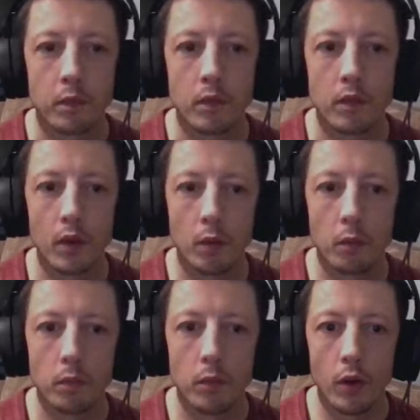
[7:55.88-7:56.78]
So
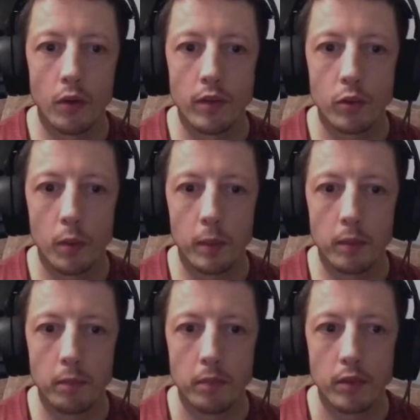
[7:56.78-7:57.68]
run over to him and
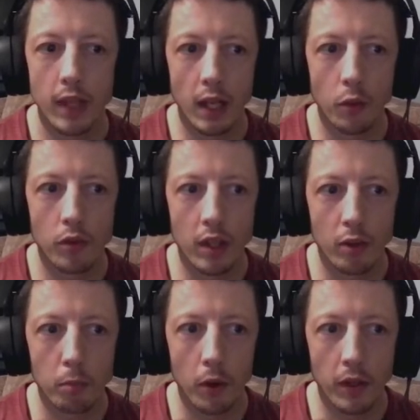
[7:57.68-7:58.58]
start looting his
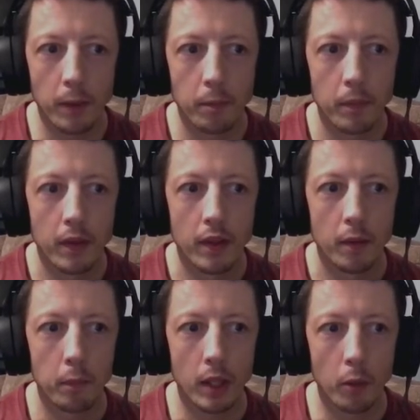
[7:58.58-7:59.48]
body,
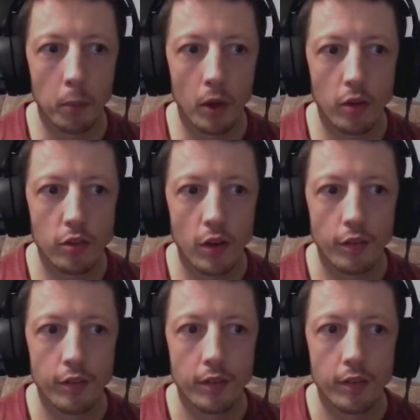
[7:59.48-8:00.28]
picking up all his stuff.